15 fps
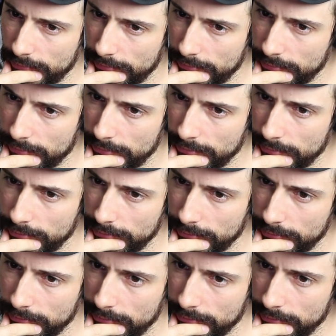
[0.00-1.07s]
and
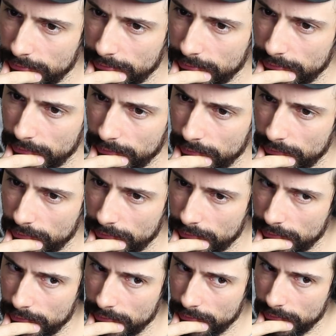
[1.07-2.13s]
by six
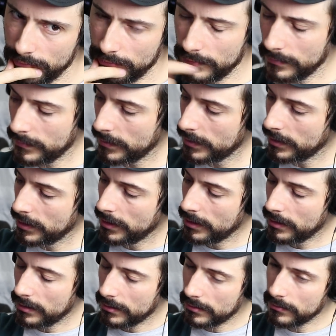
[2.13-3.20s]
fifteen.
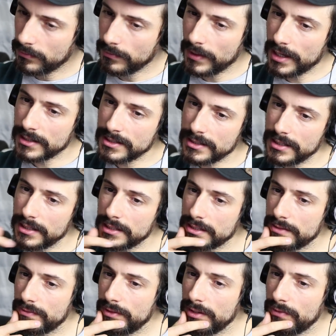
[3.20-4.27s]
And by
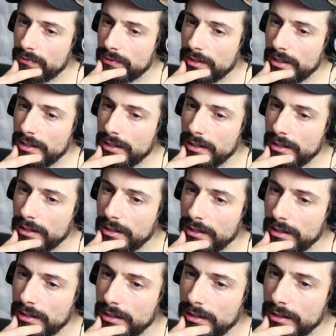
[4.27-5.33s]
six
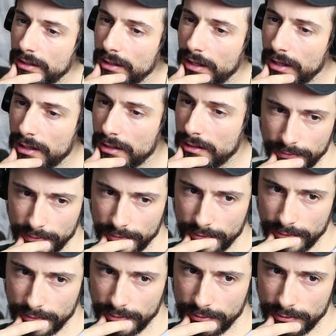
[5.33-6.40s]
fifteen.
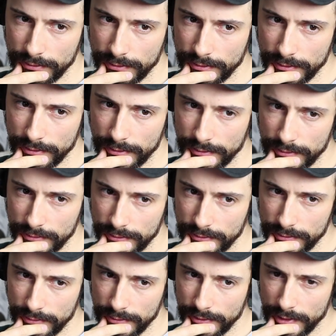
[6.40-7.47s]
I'm on the
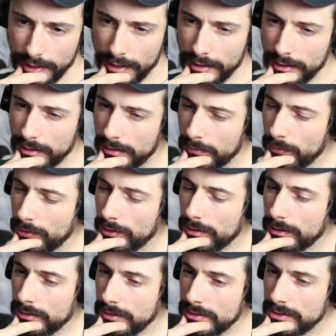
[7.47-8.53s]
train. I'm
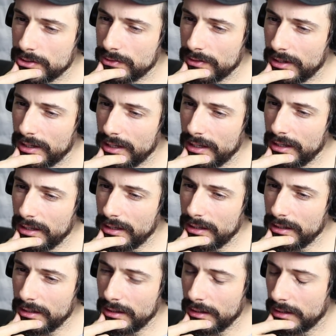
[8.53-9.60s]
on the
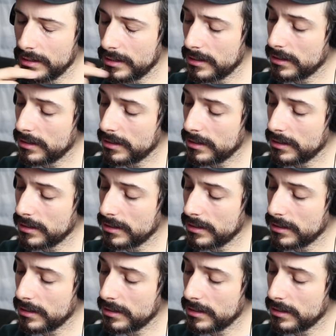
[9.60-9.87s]
train.